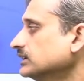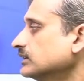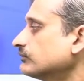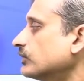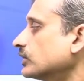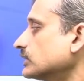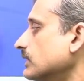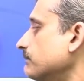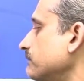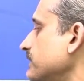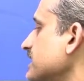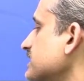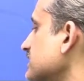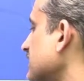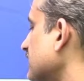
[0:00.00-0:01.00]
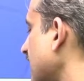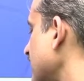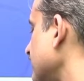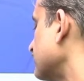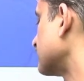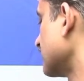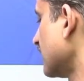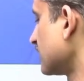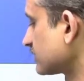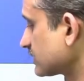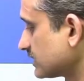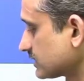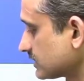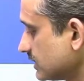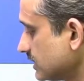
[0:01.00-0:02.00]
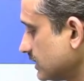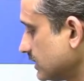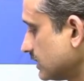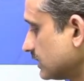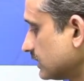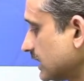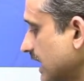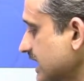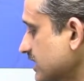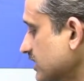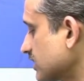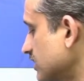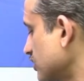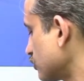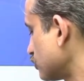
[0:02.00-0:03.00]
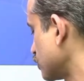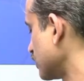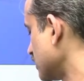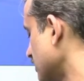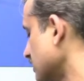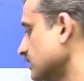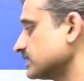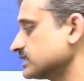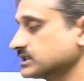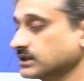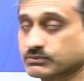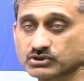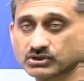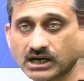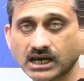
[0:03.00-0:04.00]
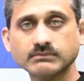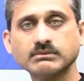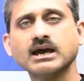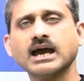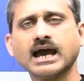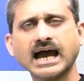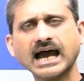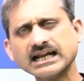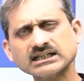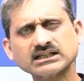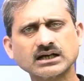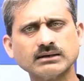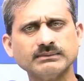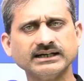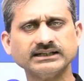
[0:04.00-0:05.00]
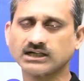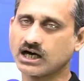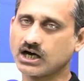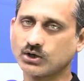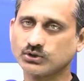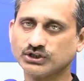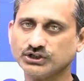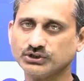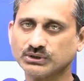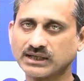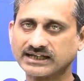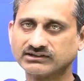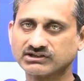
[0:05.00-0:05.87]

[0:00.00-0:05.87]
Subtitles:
for the best live classes. Like, share, subscribe and comment how did you like this